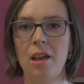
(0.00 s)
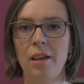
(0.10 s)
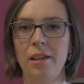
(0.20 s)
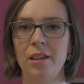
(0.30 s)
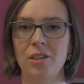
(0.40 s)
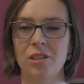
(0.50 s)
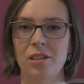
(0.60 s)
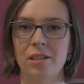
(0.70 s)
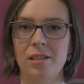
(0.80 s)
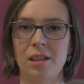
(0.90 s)
He
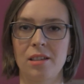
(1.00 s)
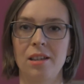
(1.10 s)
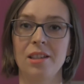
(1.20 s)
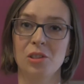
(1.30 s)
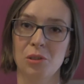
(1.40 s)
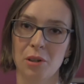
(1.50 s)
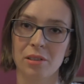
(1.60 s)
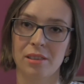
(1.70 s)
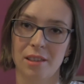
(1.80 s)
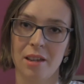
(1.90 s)
actually said it's
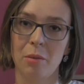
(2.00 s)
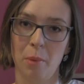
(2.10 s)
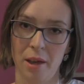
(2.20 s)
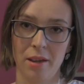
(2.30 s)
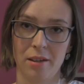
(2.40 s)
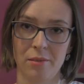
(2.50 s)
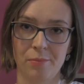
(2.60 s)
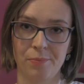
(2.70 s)
not that bad.